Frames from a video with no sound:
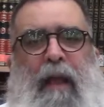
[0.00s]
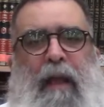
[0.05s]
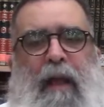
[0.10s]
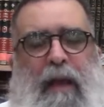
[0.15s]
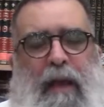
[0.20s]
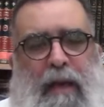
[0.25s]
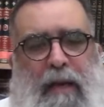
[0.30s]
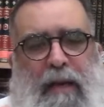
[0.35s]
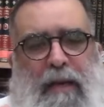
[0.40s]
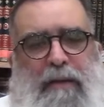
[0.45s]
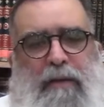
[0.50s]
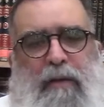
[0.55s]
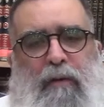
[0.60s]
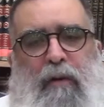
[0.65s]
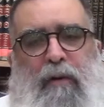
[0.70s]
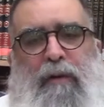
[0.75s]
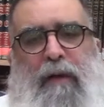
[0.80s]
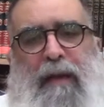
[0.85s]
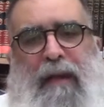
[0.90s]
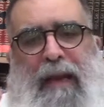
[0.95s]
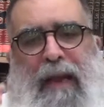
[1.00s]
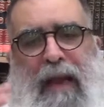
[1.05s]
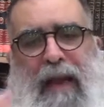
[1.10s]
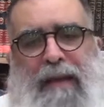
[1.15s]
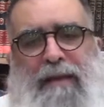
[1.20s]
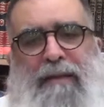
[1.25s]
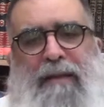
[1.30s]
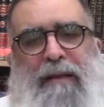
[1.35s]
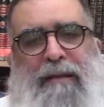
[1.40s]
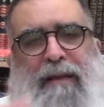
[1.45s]
he needs to know that he
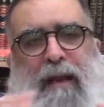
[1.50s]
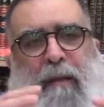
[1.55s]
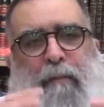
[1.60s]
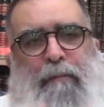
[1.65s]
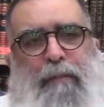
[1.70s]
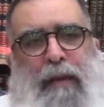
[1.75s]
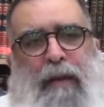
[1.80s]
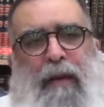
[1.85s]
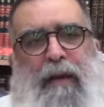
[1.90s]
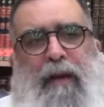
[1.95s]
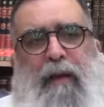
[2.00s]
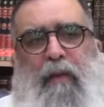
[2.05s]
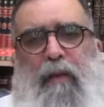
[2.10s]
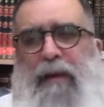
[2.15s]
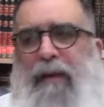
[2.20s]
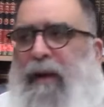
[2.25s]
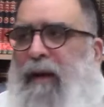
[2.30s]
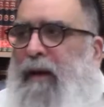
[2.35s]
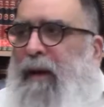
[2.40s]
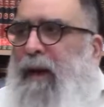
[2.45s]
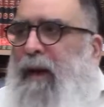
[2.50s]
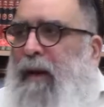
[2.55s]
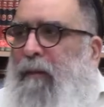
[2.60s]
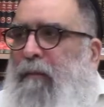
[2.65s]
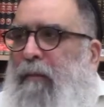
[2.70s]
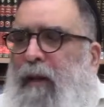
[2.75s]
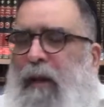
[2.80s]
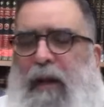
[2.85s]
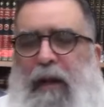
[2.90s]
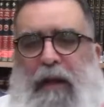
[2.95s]
has this ability within
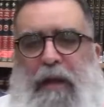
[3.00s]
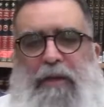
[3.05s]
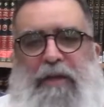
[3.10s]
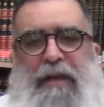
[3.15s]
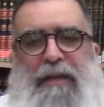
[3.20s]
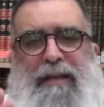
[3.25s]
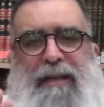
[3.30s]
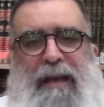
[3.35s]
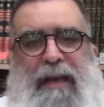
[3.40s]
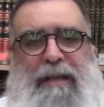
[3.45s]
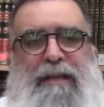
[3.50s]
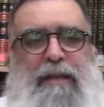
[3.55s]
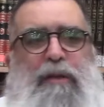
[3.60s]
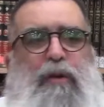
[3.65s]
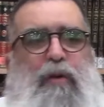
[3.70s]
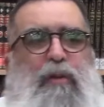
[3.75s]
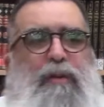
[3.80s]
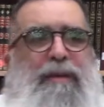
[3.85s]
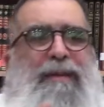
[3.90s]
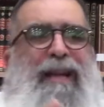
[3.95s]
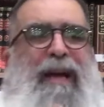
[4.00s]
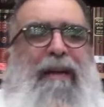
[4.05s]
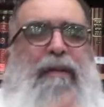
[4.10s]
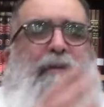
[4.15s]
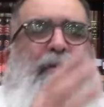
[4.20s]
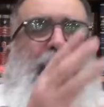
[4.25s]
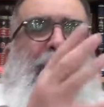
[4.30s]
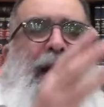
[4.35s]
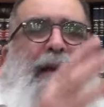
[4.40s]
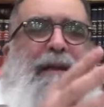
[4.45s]
him. He just needs to
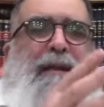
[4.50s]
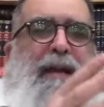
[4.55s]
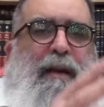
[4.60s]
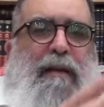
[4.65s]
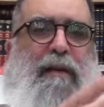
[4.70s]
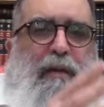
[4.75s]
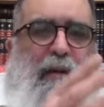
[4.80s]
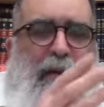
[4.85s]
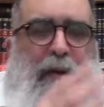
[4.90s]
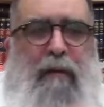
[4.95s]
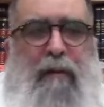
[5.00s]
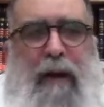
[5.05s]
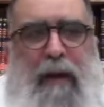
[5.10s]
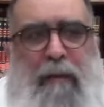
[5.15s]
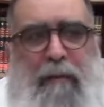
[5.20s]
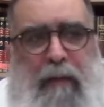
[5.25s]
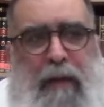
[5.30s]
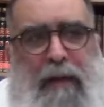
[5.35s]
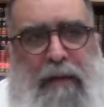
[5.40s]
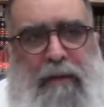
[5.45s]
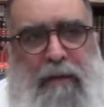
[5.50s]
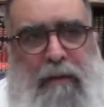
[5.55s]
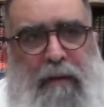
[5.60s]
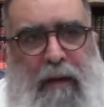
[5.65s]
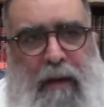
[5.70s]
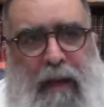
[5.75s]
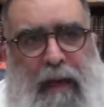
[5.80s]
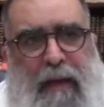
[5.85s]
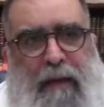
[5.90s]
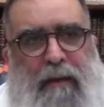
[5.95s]
direct it to the right place, to the
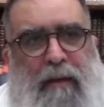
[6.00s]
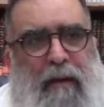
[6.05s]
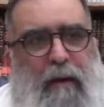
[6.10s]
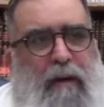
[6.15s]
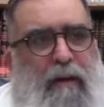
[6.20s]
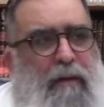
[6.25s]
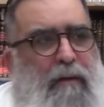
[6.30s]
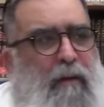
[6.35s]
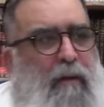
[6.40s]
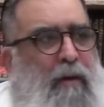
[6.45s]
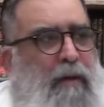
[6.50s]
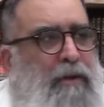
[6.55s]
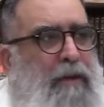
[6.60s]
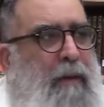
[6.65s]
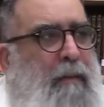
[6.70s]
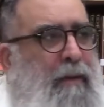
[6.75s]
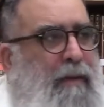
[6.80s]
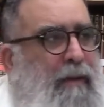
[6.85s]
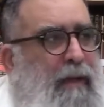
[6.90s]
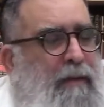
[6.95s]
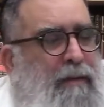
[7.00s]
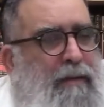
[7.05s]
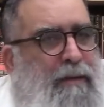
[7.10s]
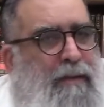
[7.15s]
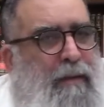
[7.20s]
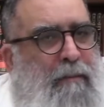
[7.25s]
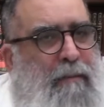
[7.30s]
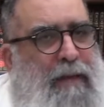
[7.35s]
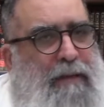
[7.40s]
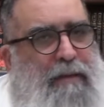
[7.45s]
light, to Hashem. And that is
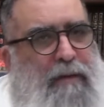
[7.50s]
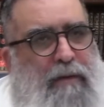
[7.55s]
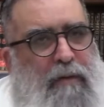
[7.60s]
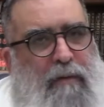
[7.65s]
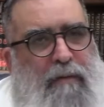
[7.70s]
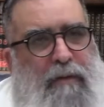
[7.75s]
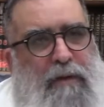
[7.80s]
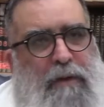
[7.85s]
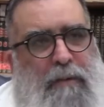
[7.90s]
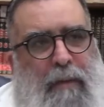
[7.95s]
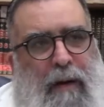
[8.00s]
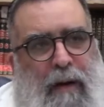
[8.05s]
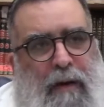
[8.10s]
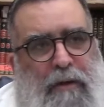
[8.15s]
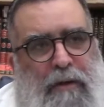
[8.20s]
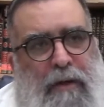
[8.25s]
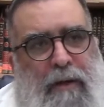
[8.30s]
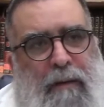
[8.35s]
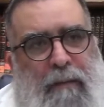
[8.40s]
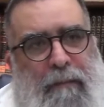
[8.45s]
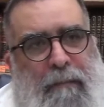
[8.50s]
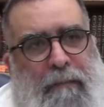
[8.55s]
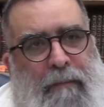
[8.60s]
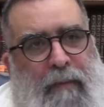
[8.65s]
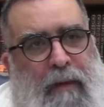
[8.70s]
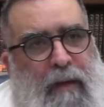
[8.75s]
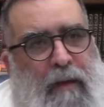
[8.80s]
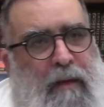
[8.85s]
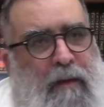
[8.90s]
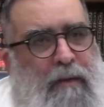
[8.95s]
the message of this parasha.
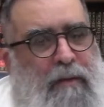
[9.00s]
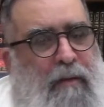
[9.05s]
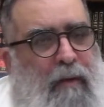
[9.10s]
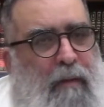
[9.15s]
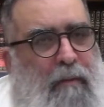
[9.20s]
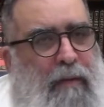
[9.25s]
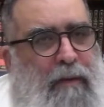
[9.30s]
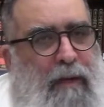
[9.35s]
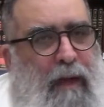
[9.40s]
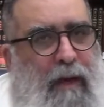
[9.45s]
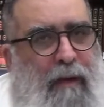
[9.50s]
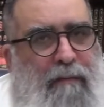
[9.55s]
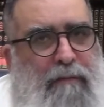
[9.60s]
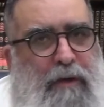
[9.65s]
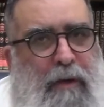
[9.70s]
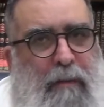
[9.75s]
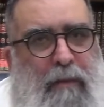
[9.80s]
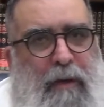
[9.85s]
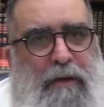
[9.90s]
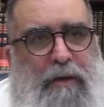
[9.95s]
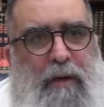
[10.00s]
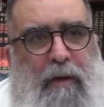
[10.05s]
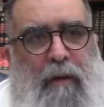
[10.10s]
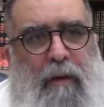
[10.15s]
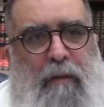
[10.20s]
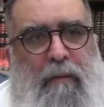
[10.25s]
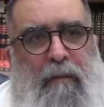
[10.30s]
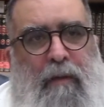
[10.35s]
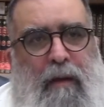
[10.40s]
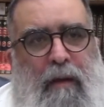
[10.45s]
So, Rabbatai, have Shabbat
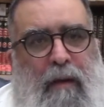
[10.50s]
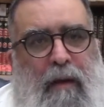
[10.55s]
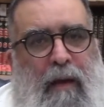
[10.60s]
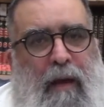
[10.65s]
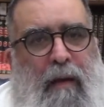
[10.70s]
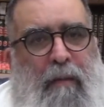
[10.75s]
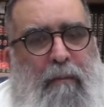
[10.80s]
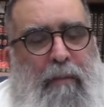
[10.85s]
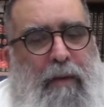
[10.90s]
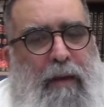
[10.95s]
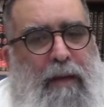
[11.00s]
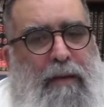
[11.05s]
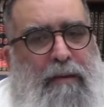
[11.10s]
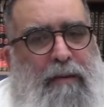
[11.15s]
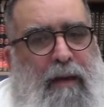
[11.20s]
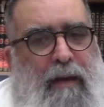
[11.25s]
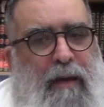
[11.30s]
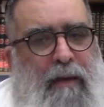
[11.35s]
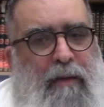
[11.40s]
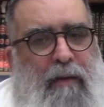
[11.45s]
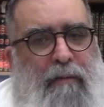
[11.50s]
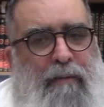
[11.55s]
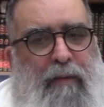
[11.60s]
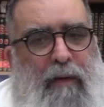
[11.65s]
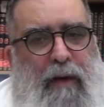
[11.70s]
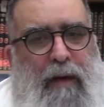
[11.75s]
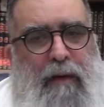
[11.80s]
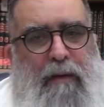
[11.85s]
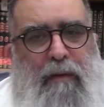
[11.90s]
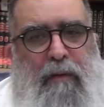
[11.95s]
Shalom, and please don't
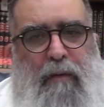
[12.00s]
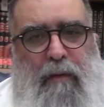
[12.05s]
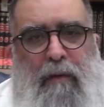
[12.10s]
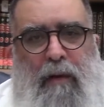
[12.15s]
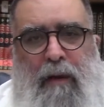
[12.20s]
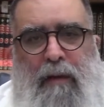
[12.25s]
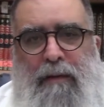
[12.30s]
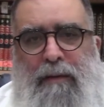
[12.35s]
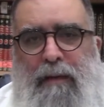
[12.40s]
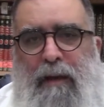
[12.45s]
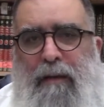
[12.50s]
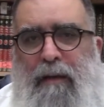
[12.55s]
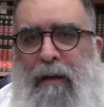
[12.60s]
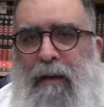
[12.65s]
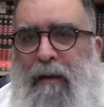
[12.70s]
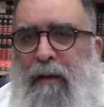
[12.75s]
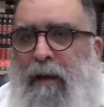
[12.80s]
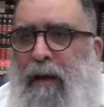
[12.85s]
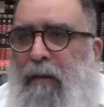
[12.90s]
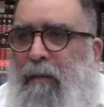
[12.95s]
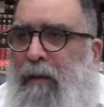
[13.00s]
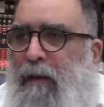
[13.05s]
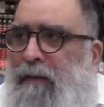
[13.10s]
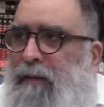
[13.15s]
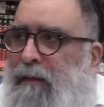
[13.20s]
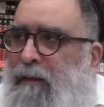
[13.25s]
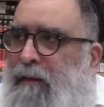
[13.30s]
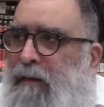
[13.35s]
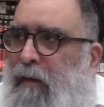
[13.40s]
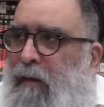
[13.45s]
forget to send the
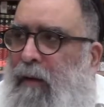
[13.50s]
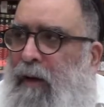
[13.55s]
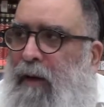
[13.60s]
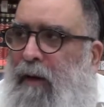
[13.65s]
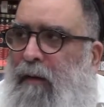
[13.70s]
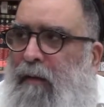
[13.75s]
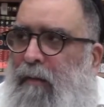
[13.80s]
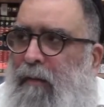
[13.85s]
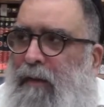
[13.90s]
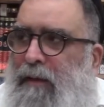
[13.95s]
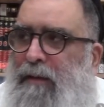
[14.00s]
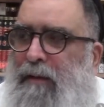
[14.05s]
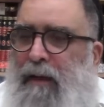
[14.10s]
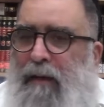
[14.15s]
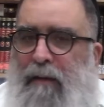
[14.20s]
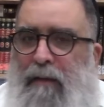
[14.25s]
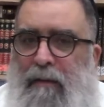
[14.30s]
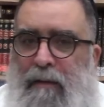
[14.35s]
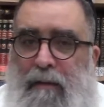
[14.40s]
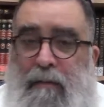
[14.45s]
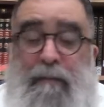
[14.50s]
emails as the way we said.